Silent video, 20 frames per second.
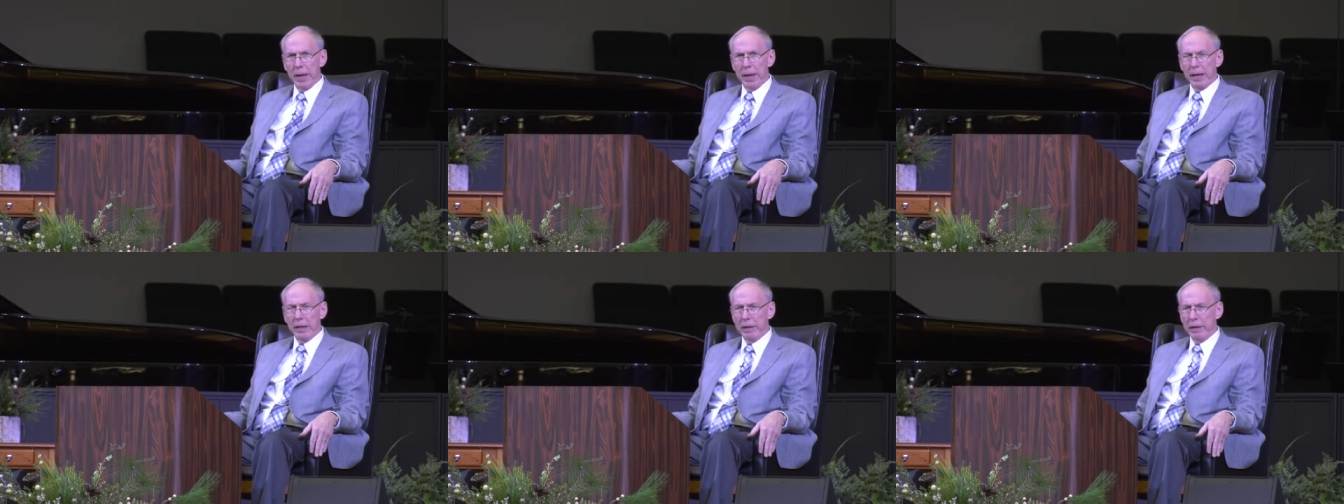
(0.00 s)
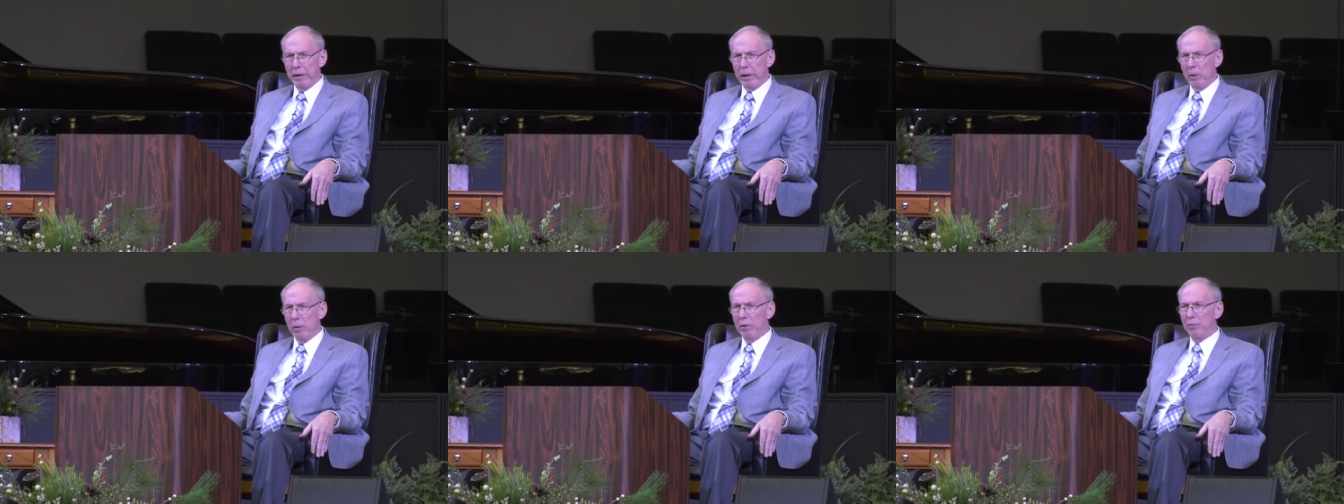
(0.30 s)

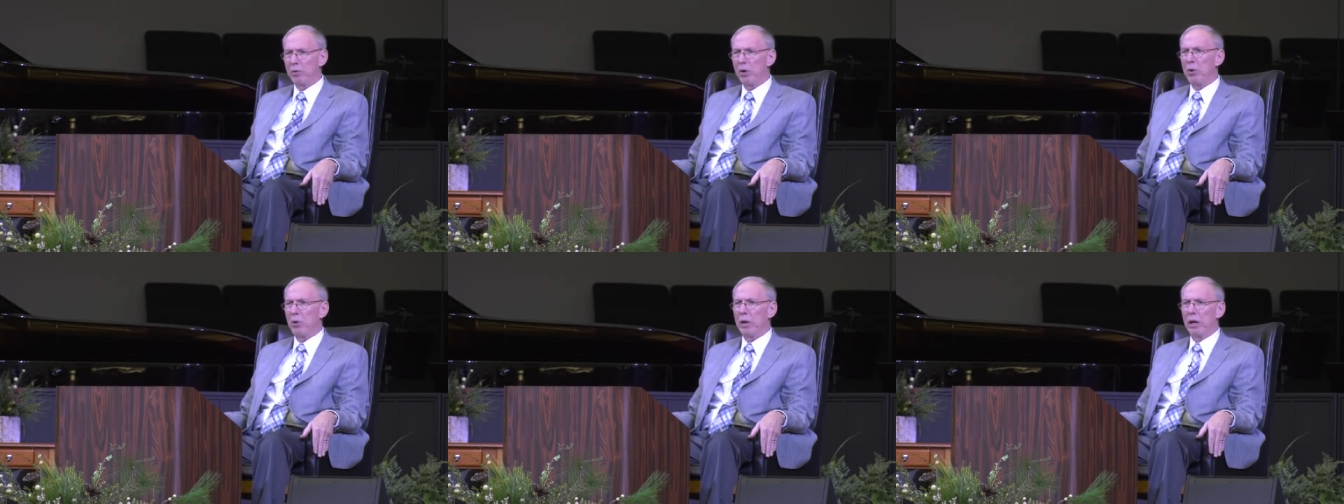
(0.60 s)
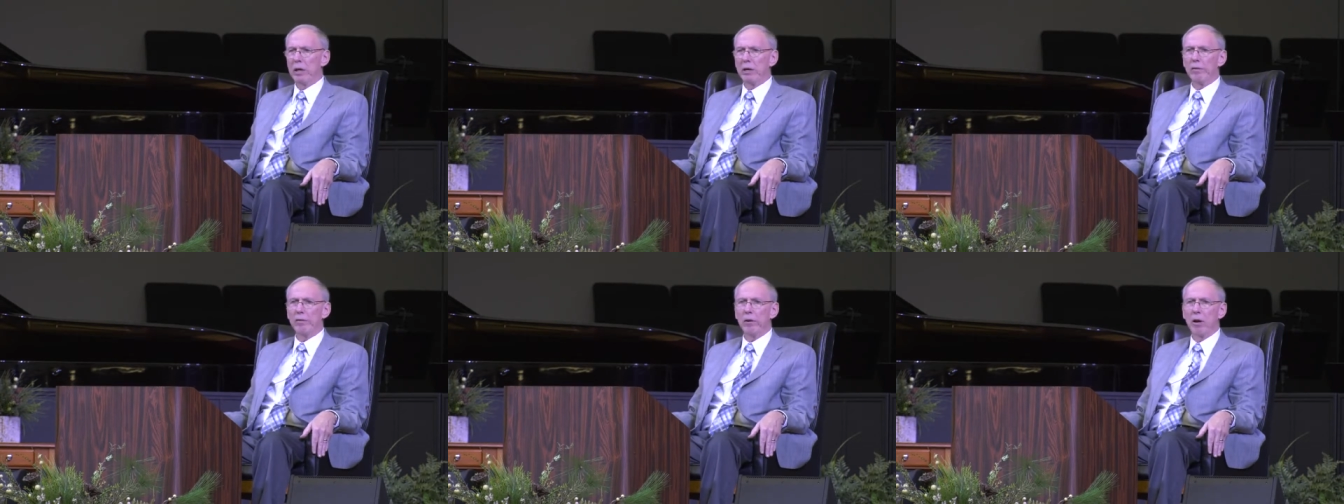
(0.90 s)
you know, if you
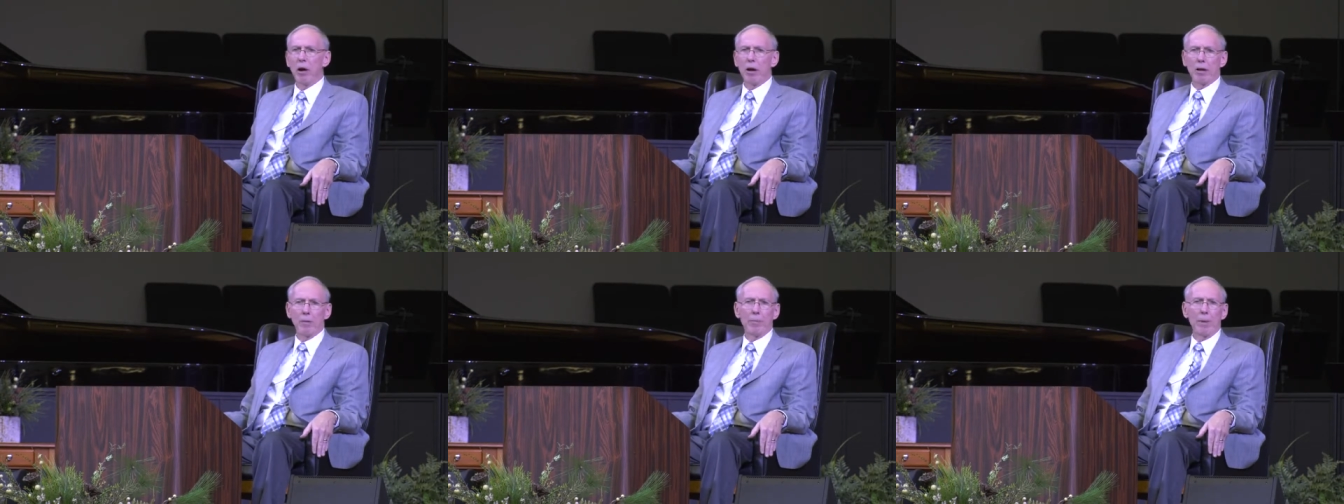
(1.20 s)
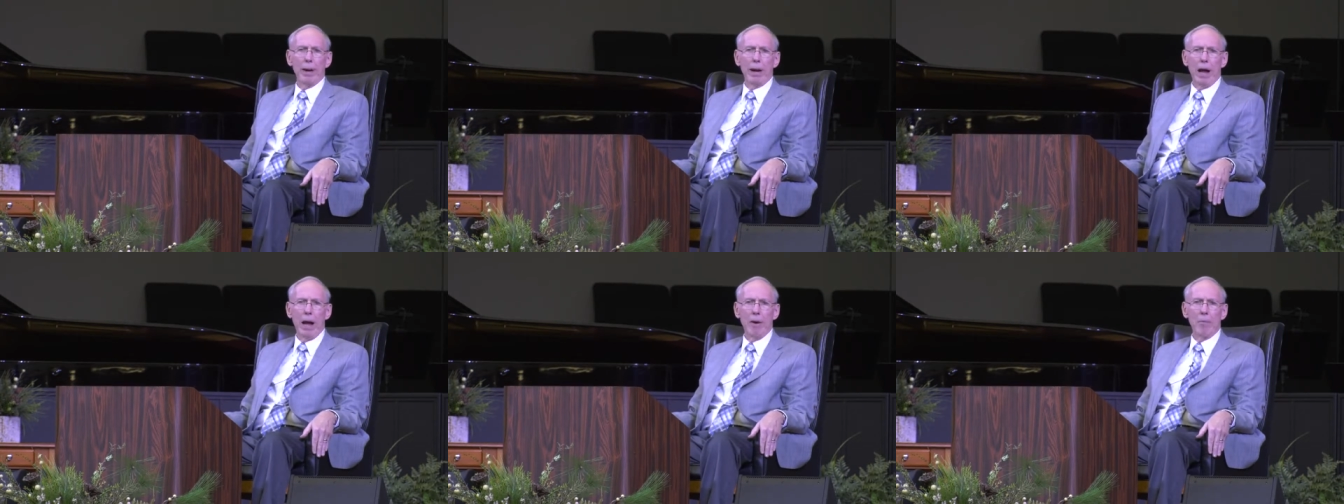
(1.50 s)
can talk
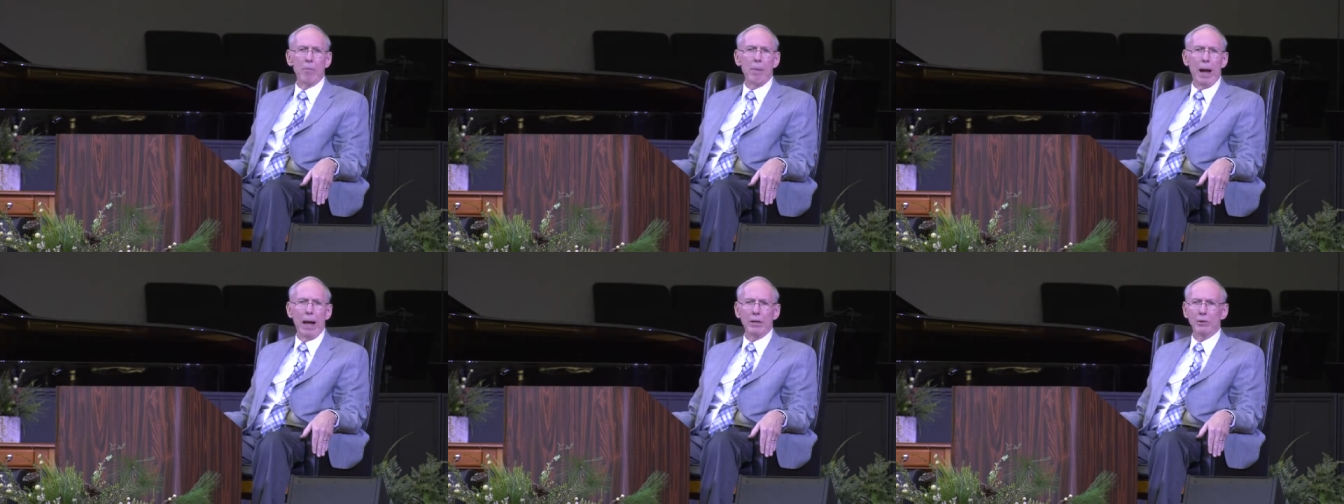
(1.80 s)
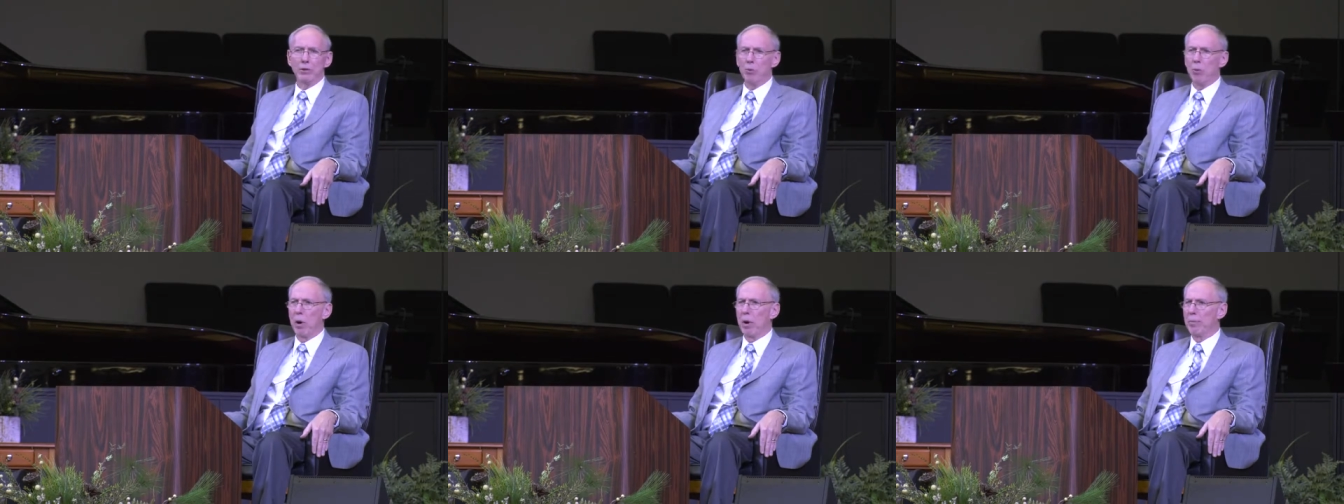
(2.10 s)
about how
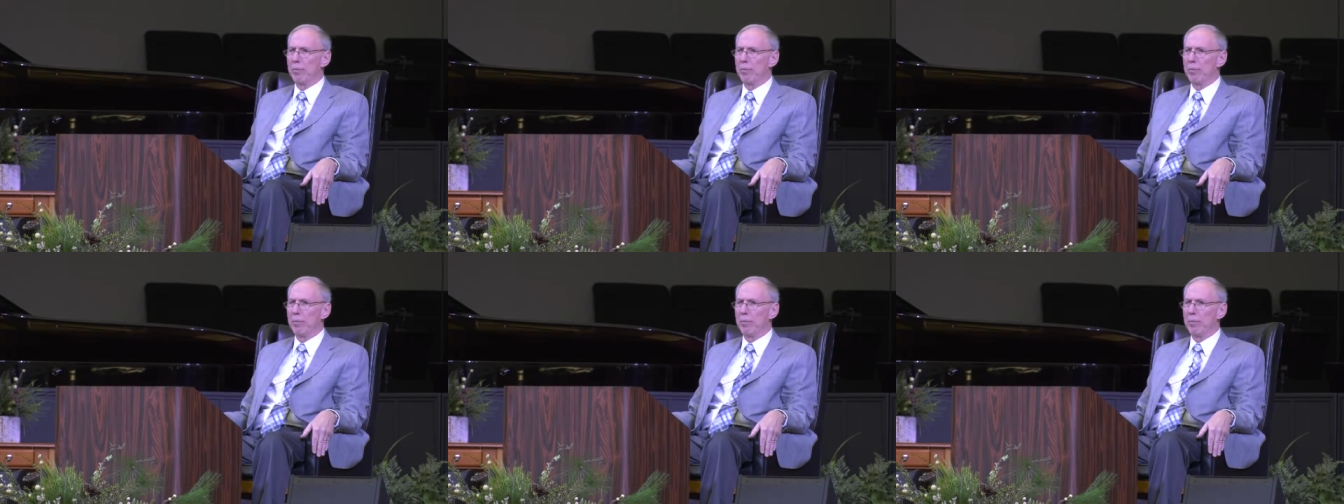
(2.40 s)
bad you are,